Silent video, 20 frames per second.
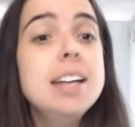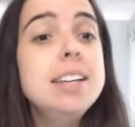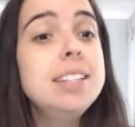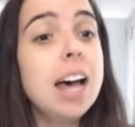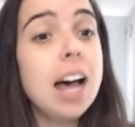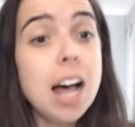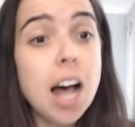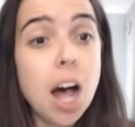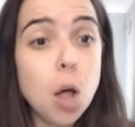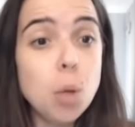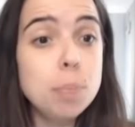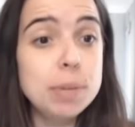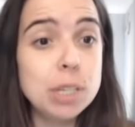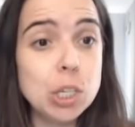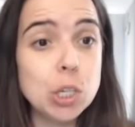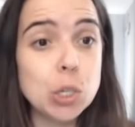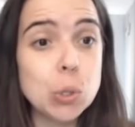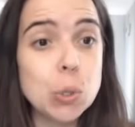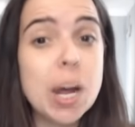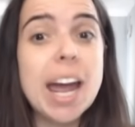to help
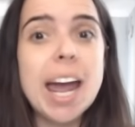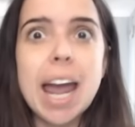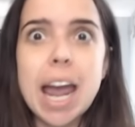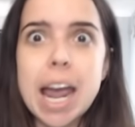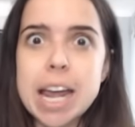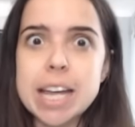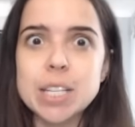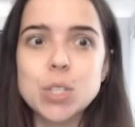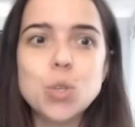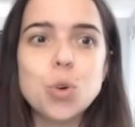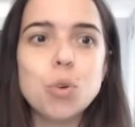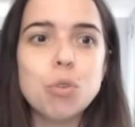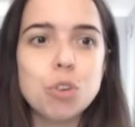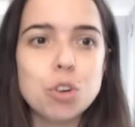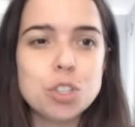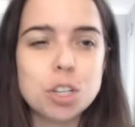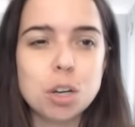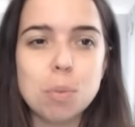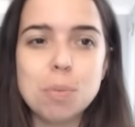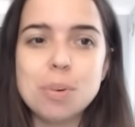you ace your
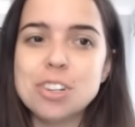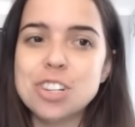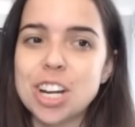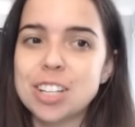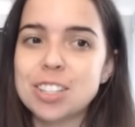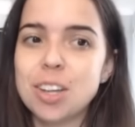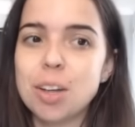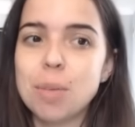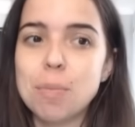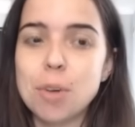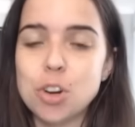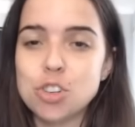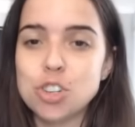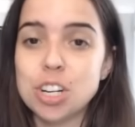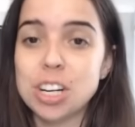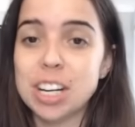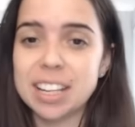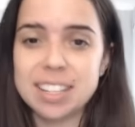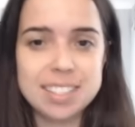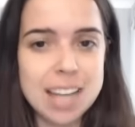vertical projectile
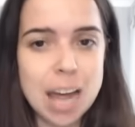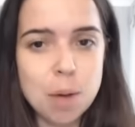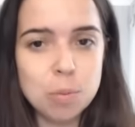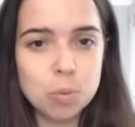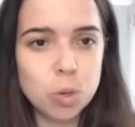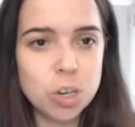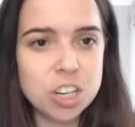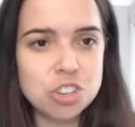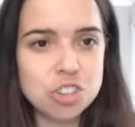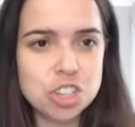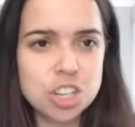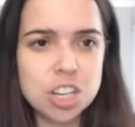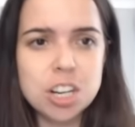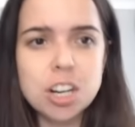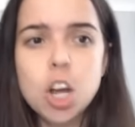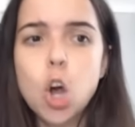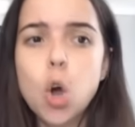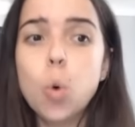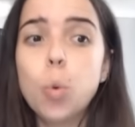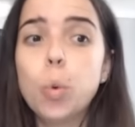motion exam
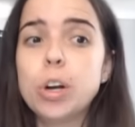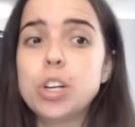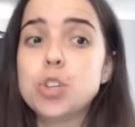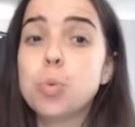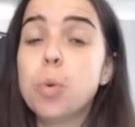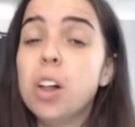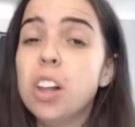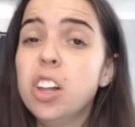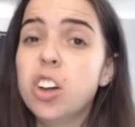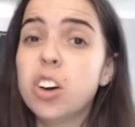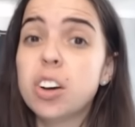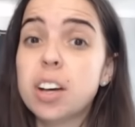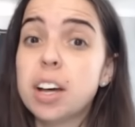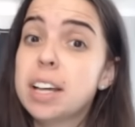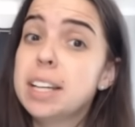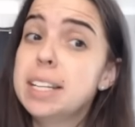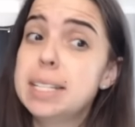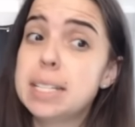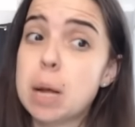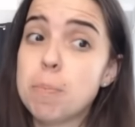question, which will look
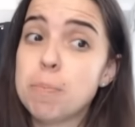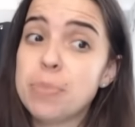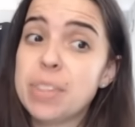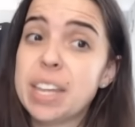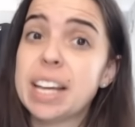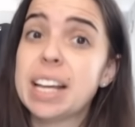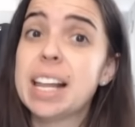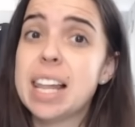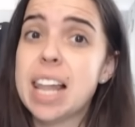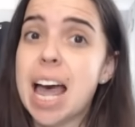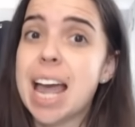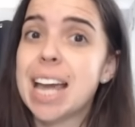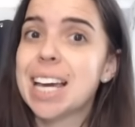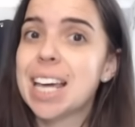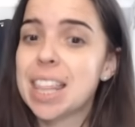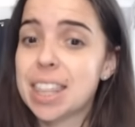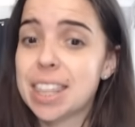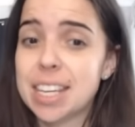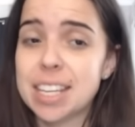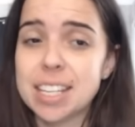something like
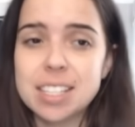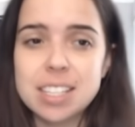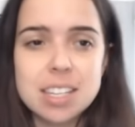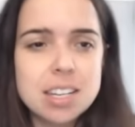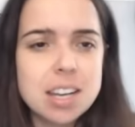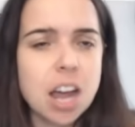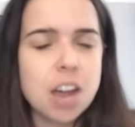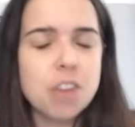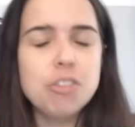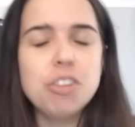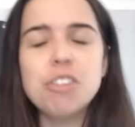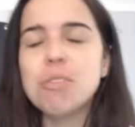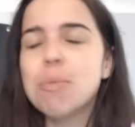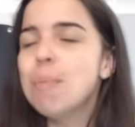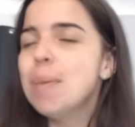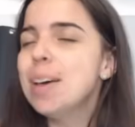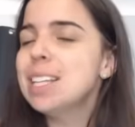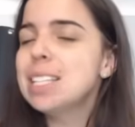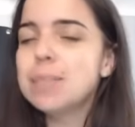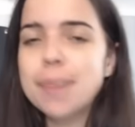this. Now, if you've
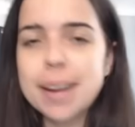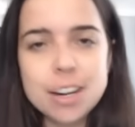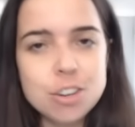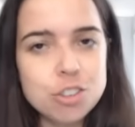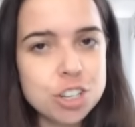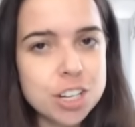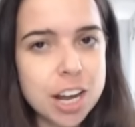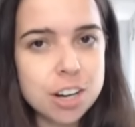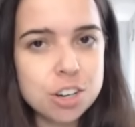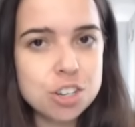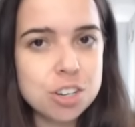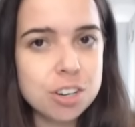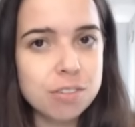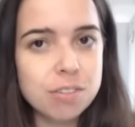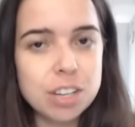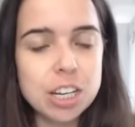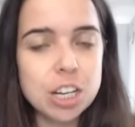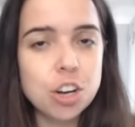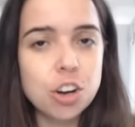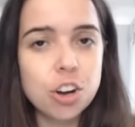missed my introduction
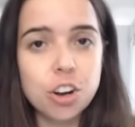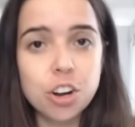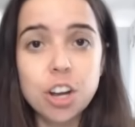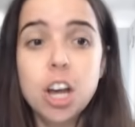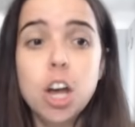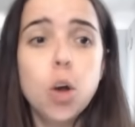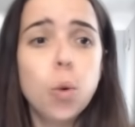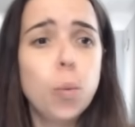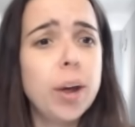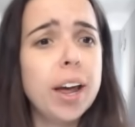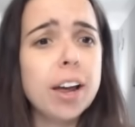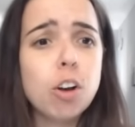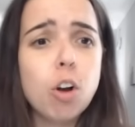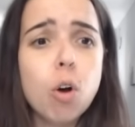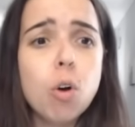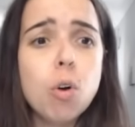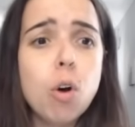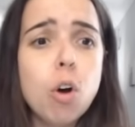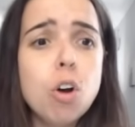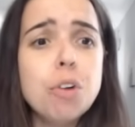video where I
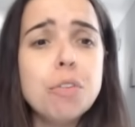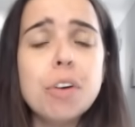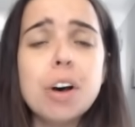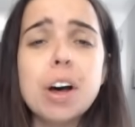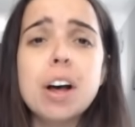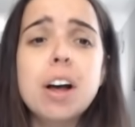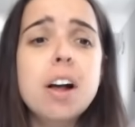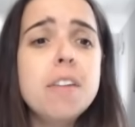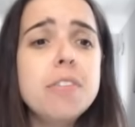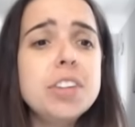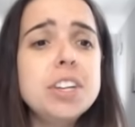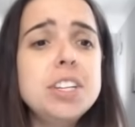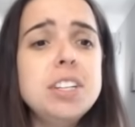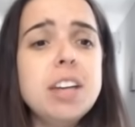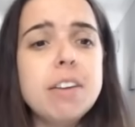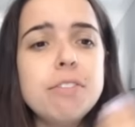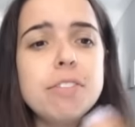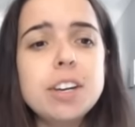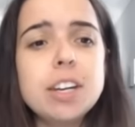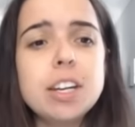go over the
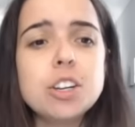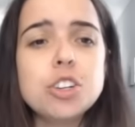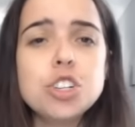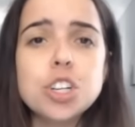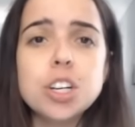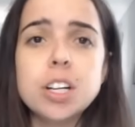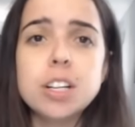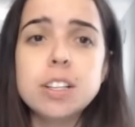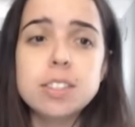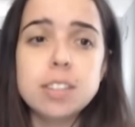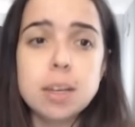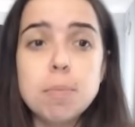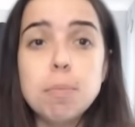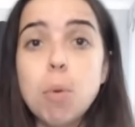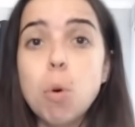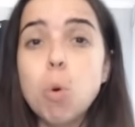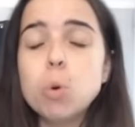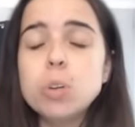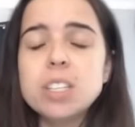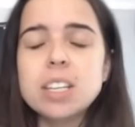definitions,
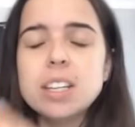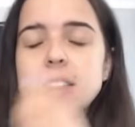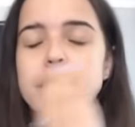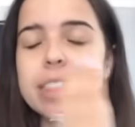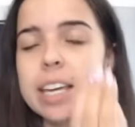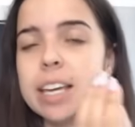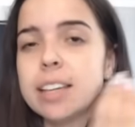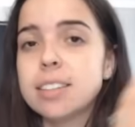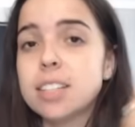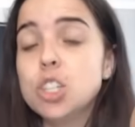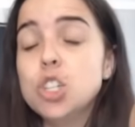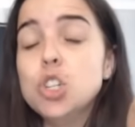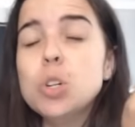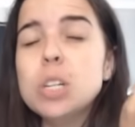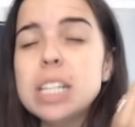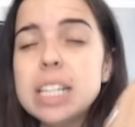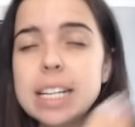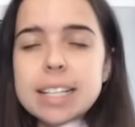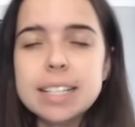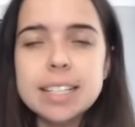important things that you
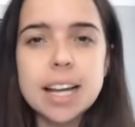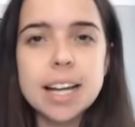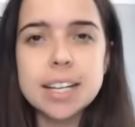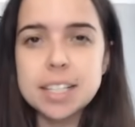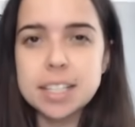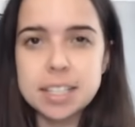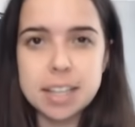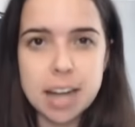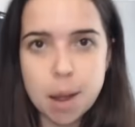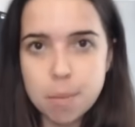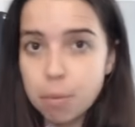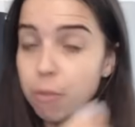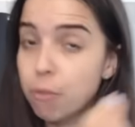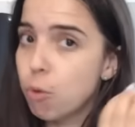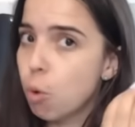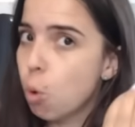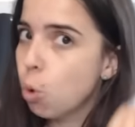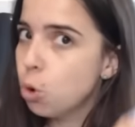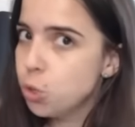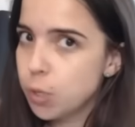need to understand
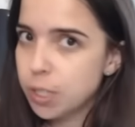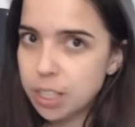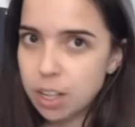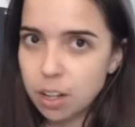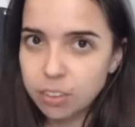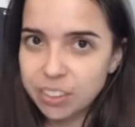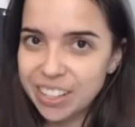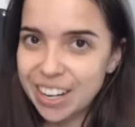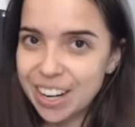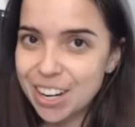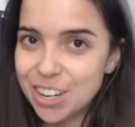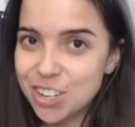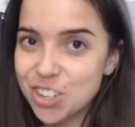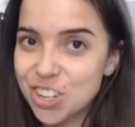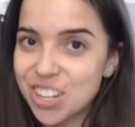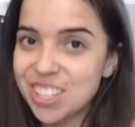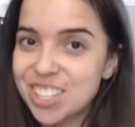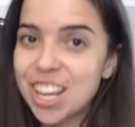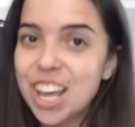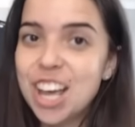before doing
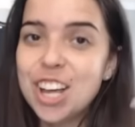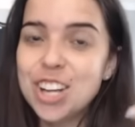calculations,